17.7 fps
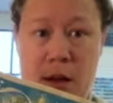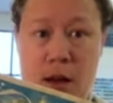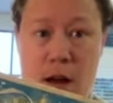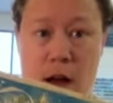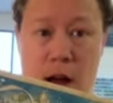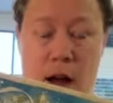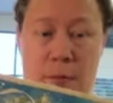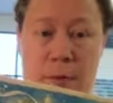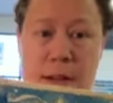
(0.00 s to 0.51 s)

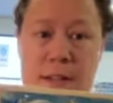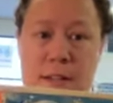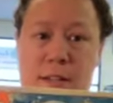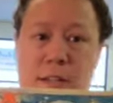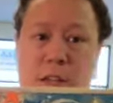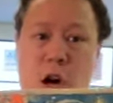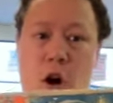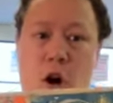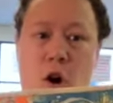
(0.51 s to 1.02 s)
And
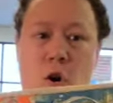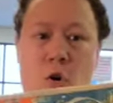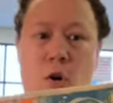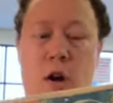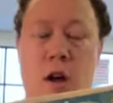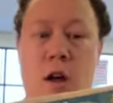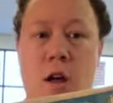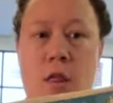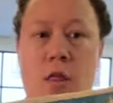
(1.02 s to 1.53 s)
so
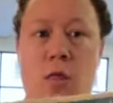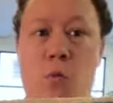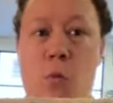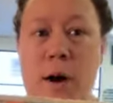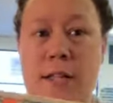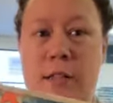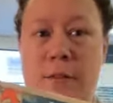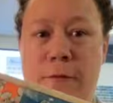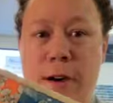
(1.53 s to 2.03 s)

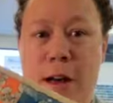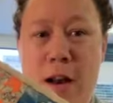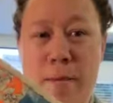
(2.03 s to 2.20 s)
what's fun